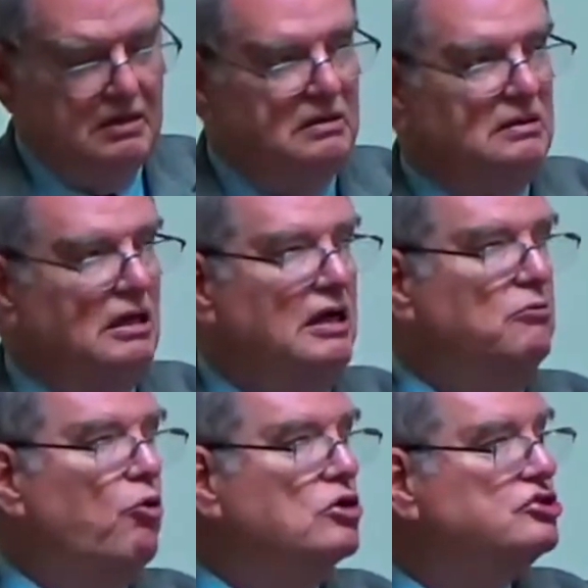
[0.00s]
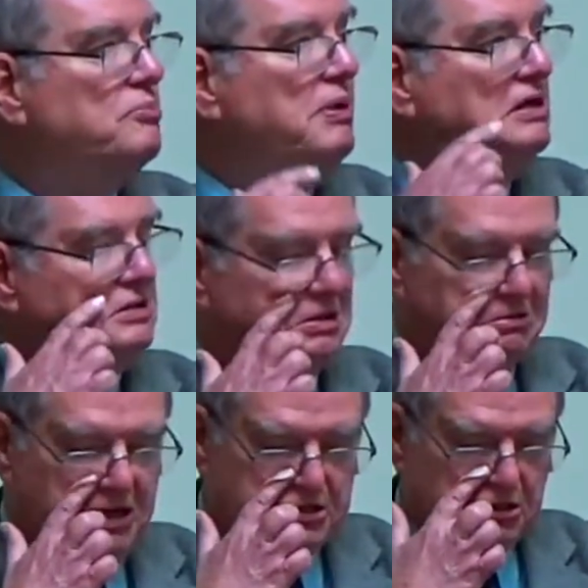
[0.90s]
They're worshiping the
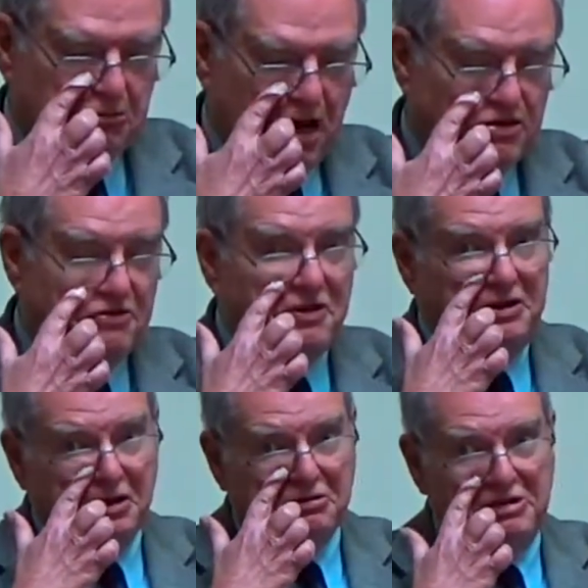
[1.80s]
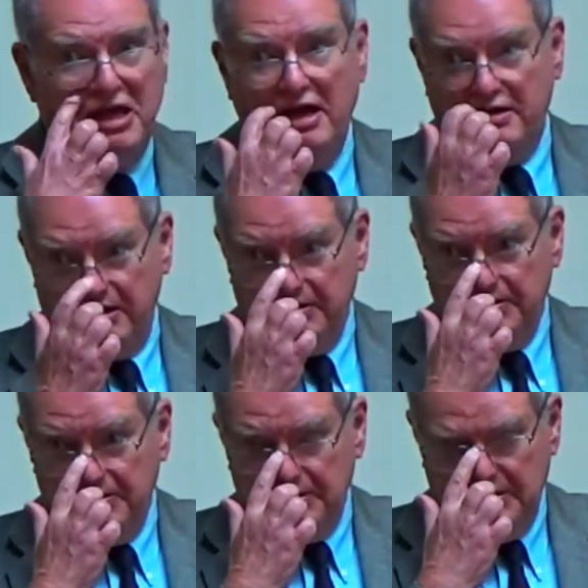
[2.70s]
creature rather than the creator.
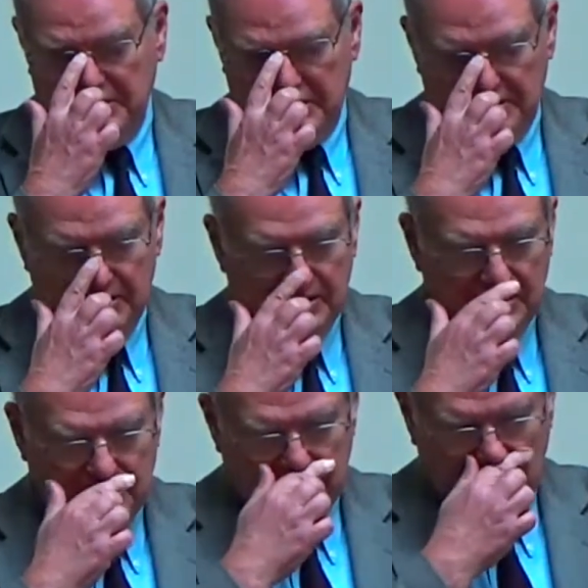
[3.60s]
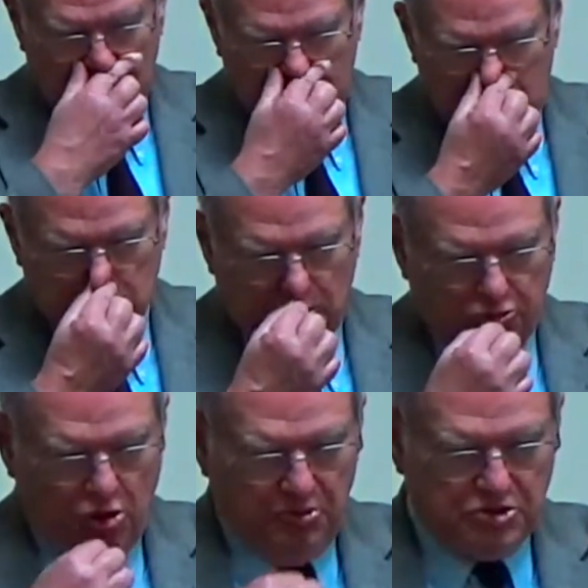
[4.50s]
And that's what
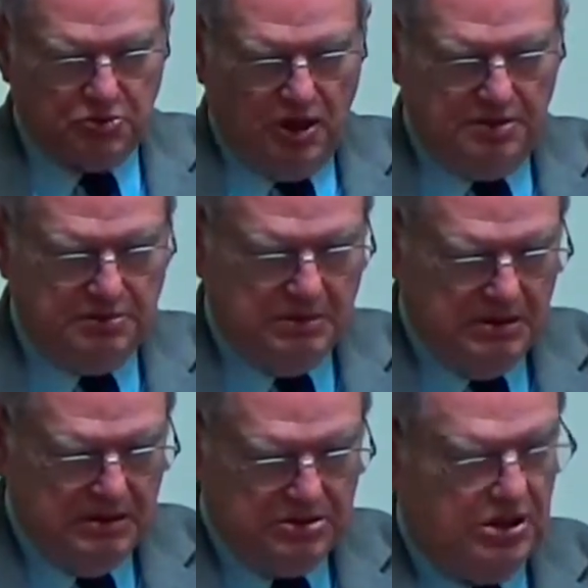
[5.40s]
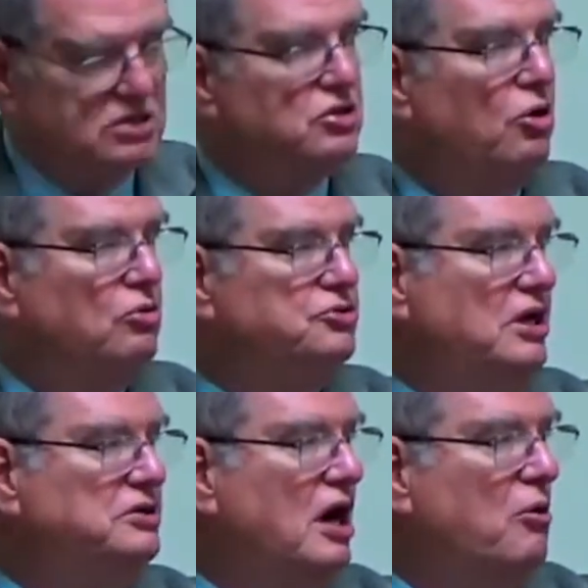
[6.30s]
Romans 1 says the whole
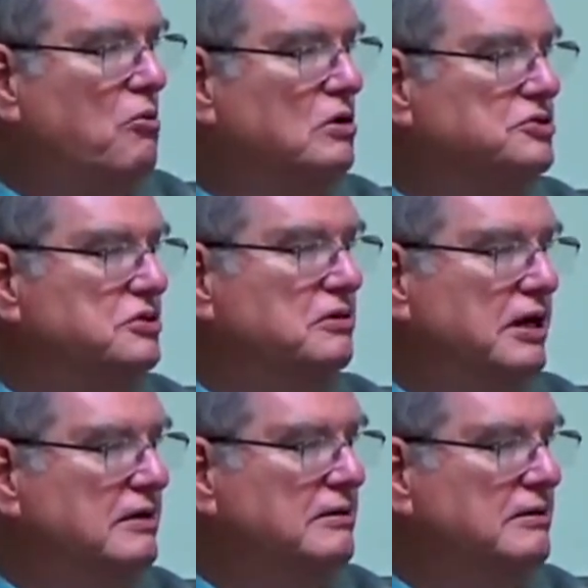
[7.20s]
Gentile world's doing.